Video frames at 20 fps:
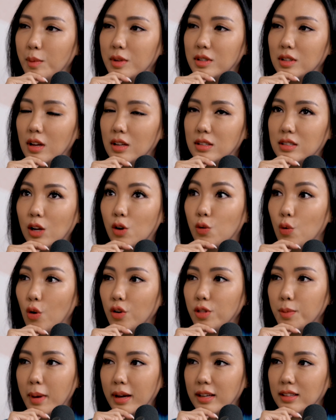I mean, it's a
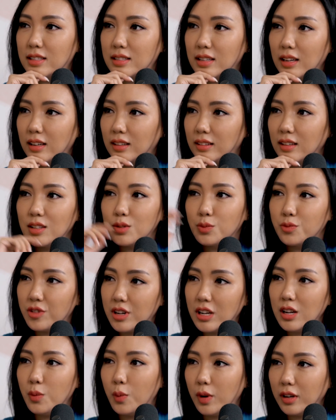growth mindset. That's
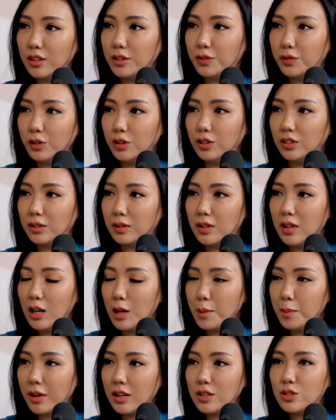really wonderful.
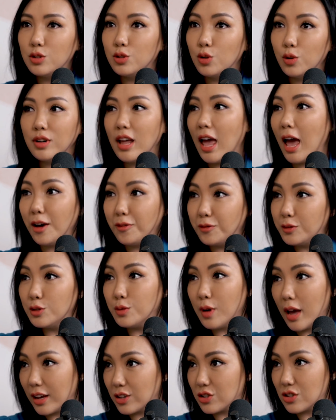Yeah. Because you don't have
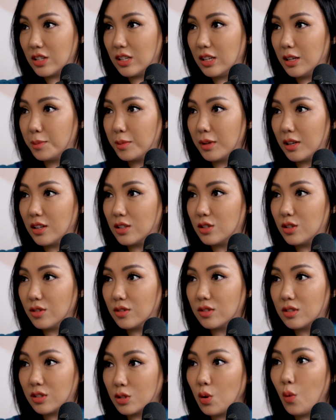to, actually, because you're
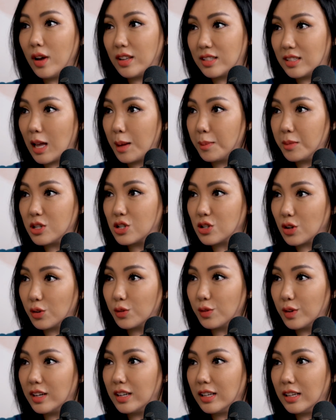so established
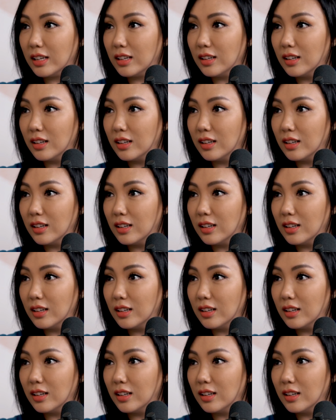already.